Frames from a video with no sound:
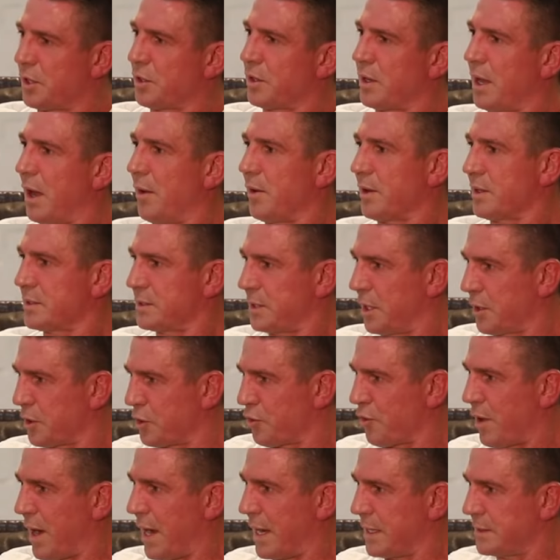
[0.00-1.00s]
going so
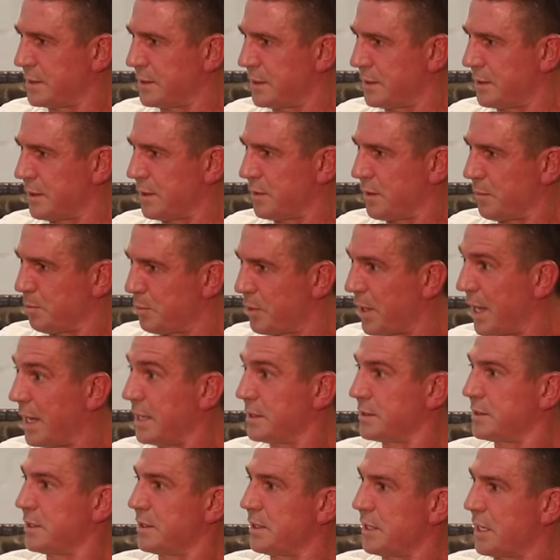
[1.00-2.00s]
crazy that the
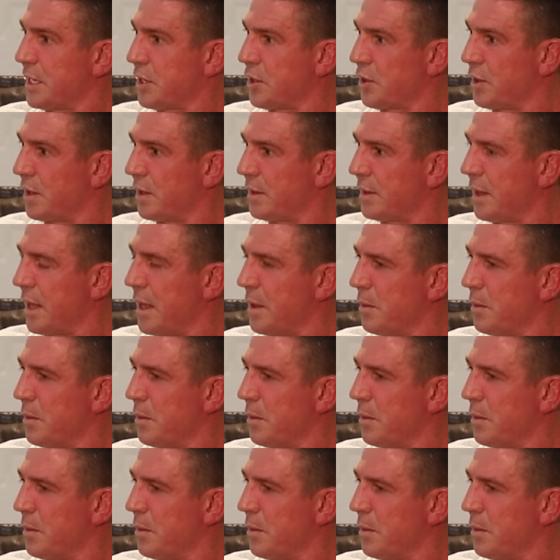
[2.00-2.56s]
players didn't hear it,